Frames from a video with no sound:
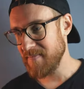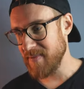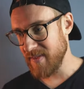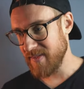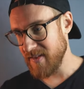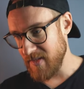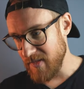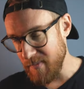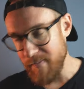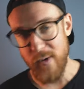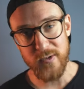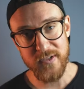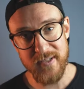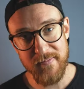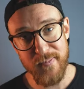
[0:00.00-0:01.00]
But the
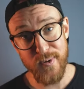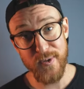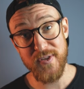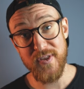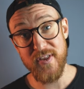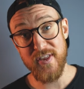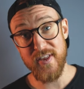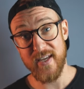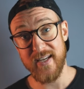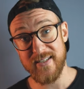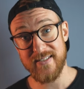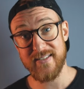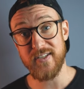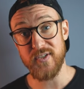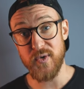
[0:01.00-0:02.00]
most important thing
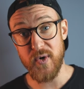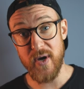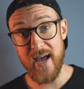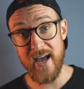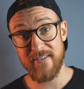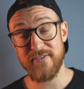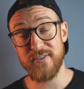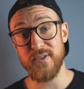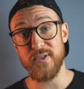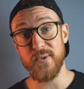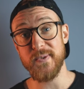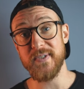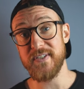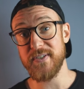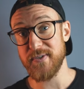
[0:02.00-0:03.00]
is you have to
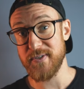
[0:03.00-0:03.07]
do it